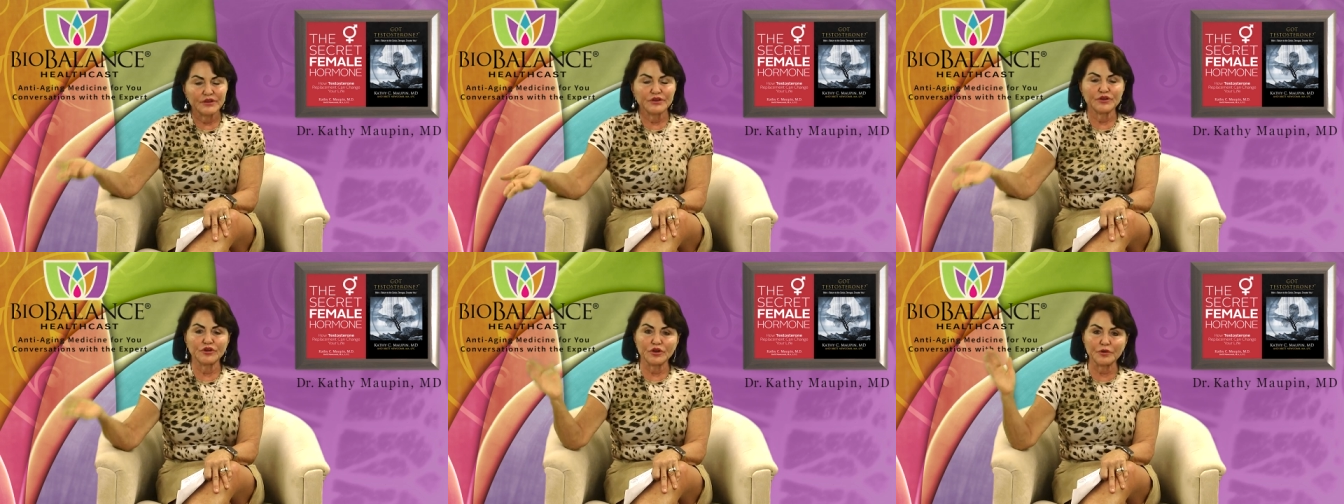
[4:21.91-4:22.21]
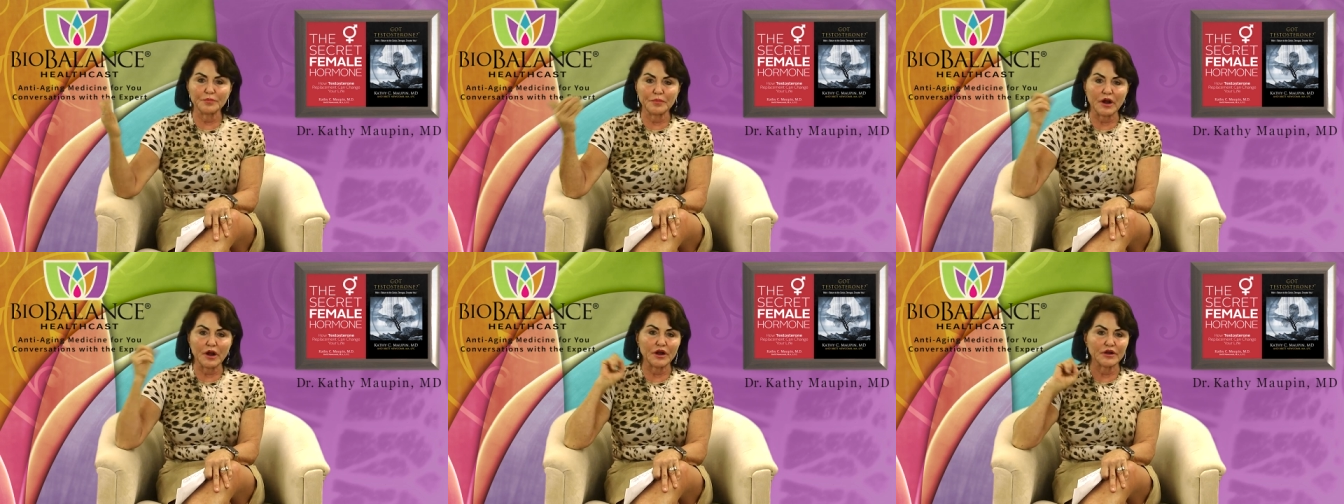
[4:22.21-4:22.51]

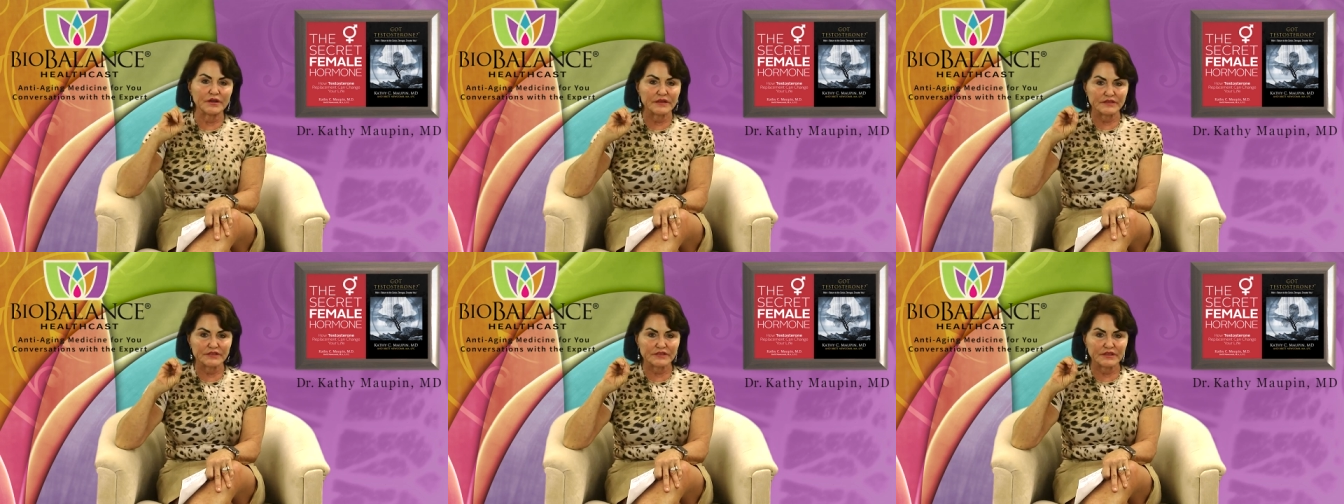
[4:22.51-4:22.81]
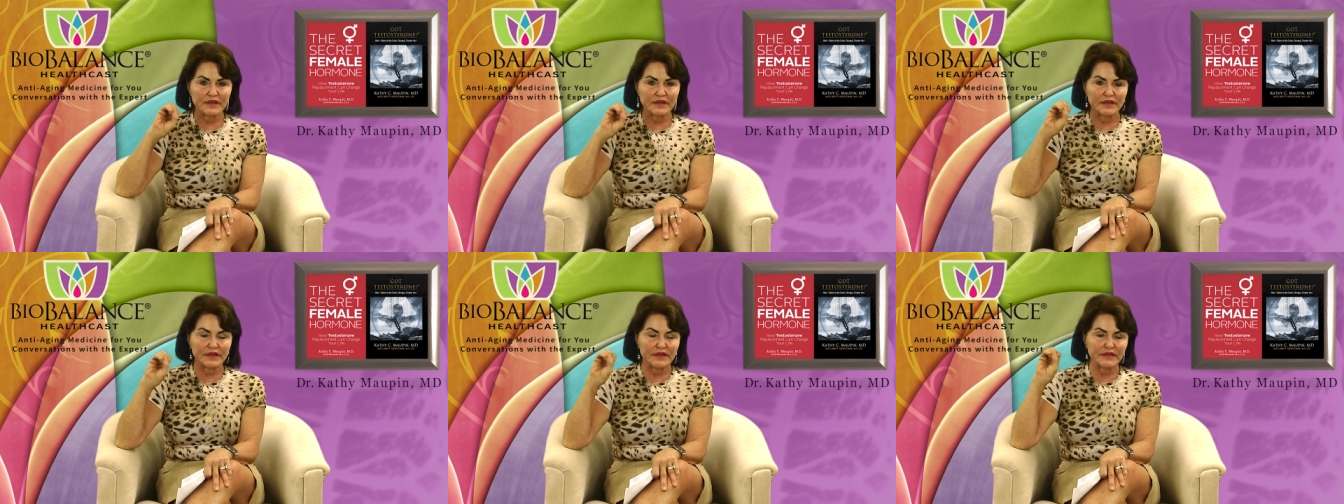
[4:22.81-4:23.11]
Your part is
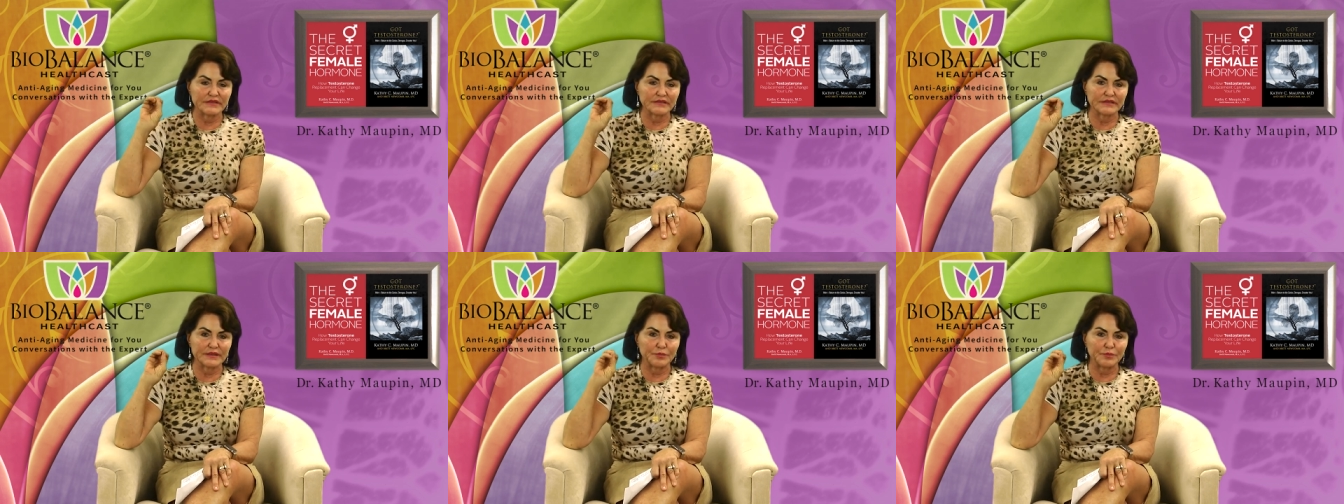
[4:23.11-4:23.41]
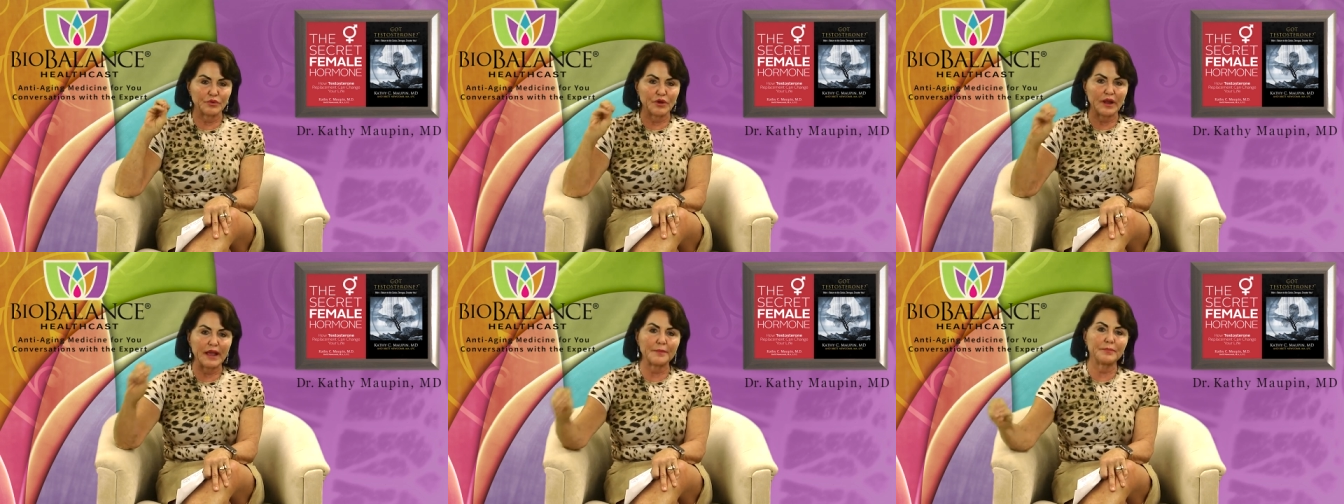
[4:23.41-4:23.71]
the is the
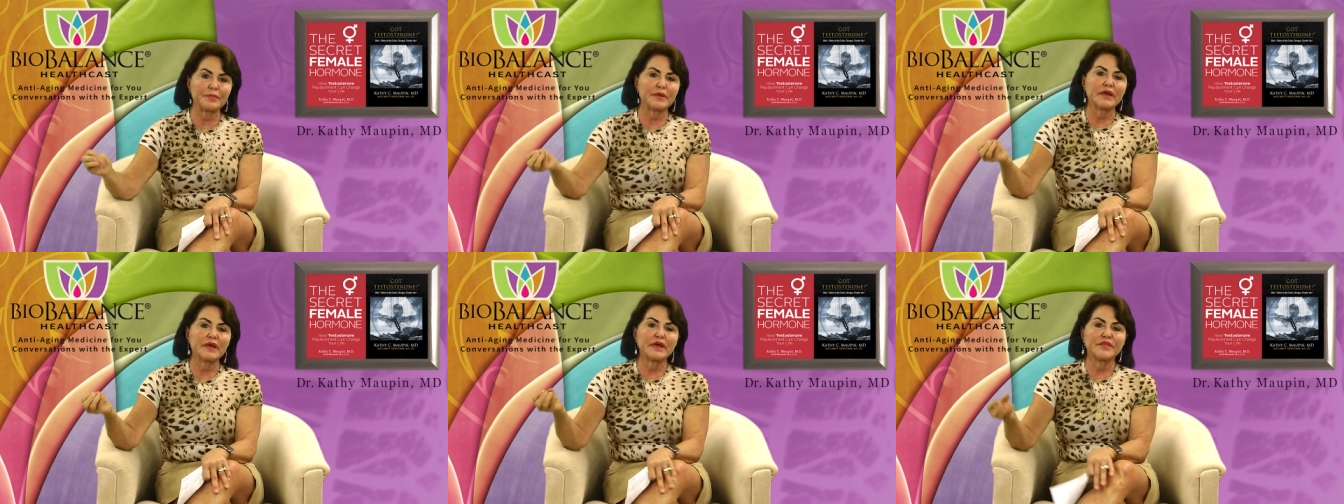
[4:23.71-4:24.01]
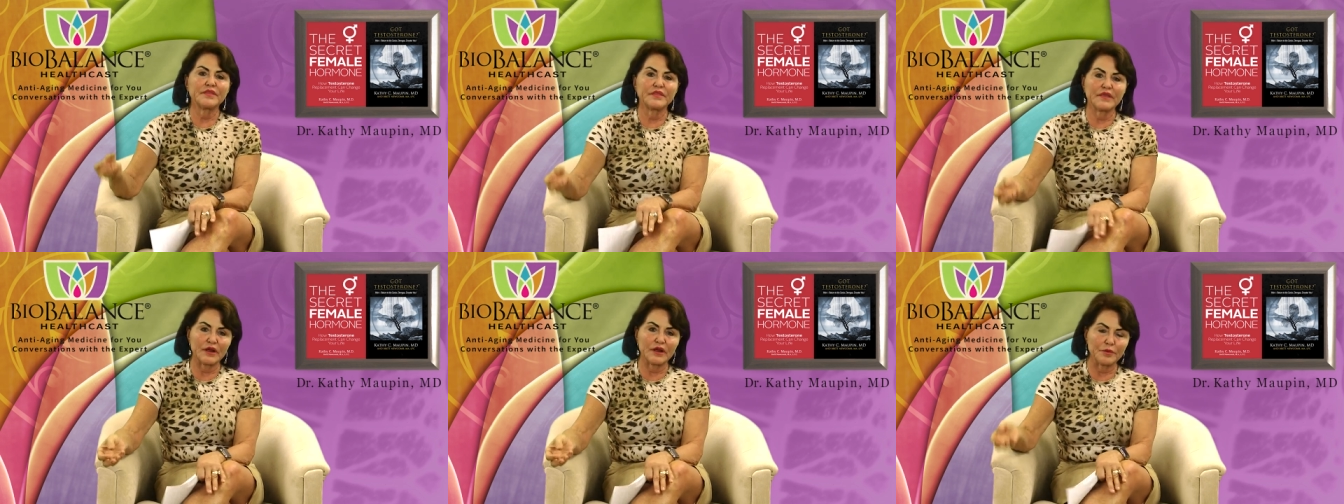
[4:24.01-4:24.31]
prep.
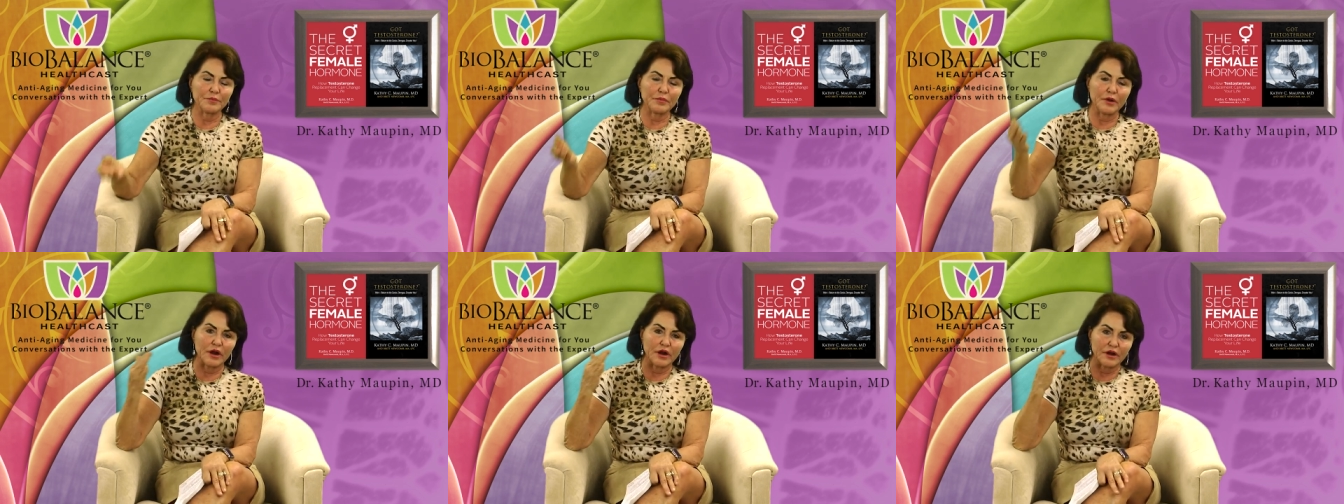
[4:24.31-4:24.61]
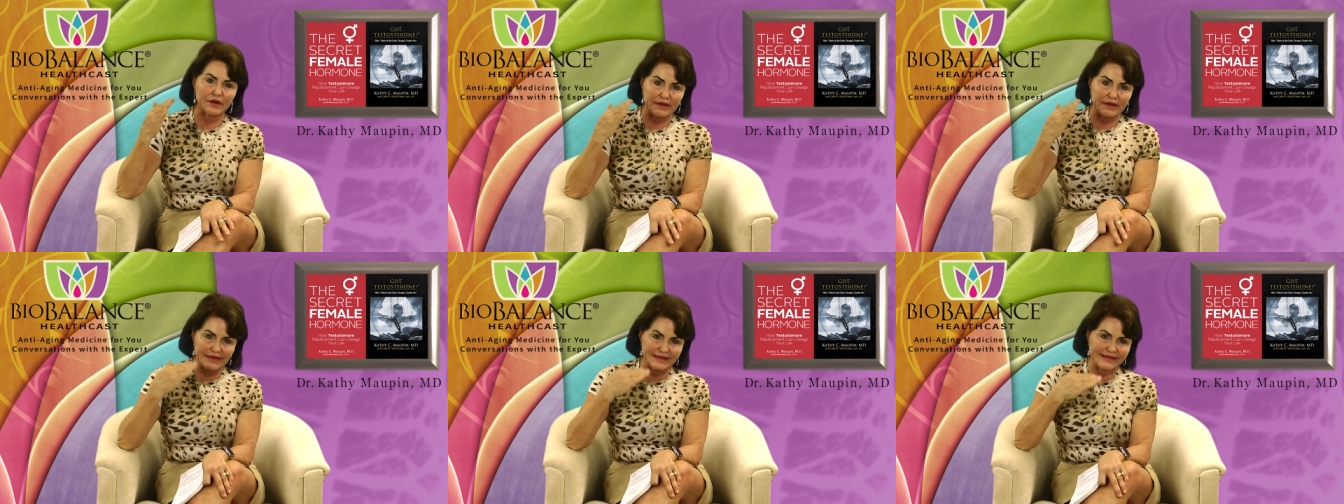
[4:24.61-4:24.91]
Their
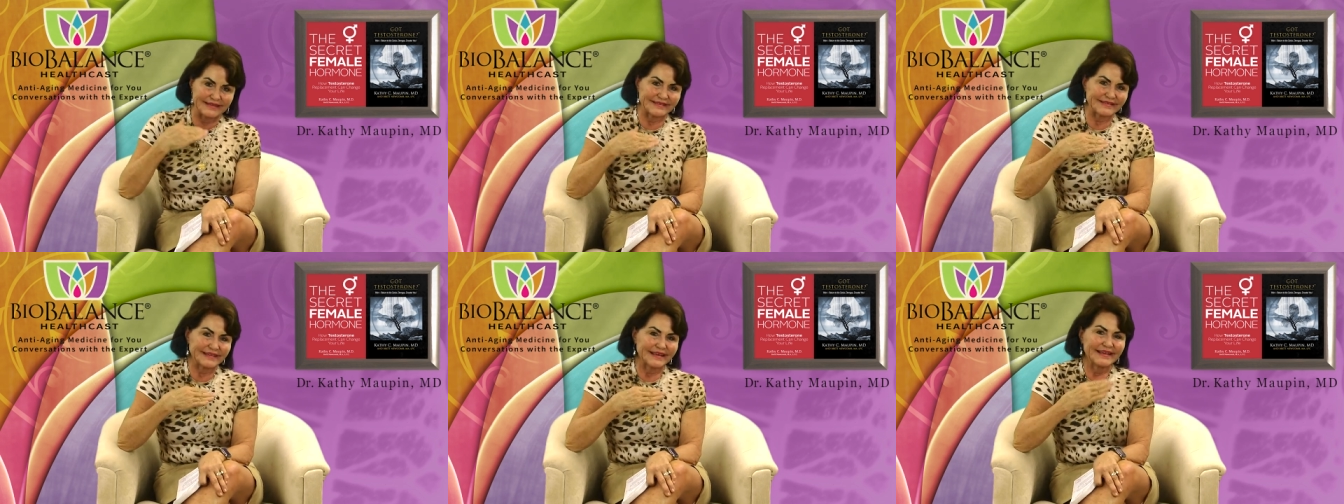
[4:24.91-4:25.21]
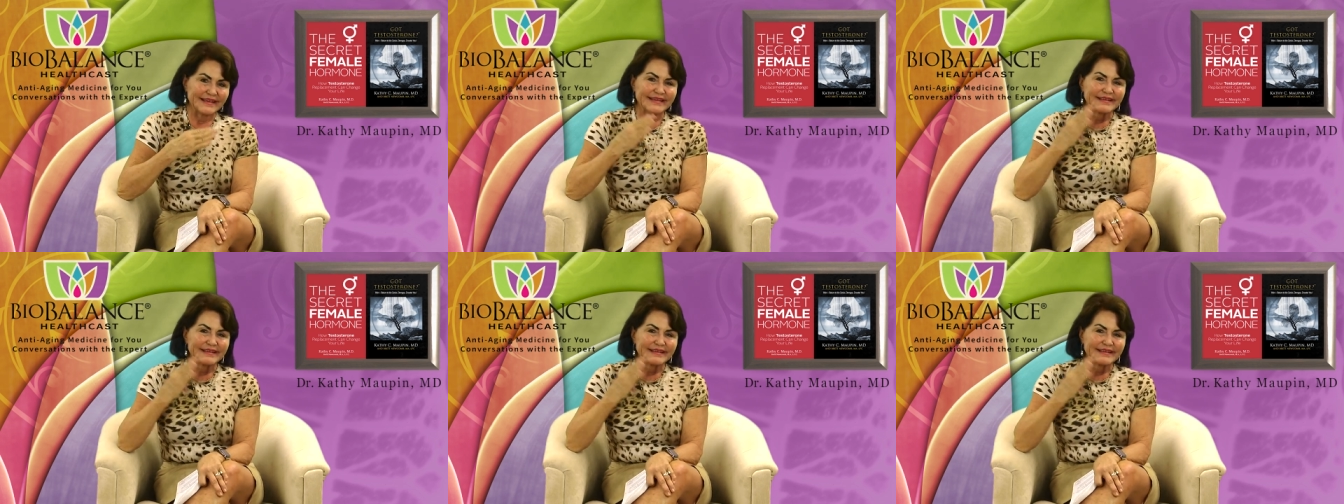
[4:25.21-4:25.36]
part is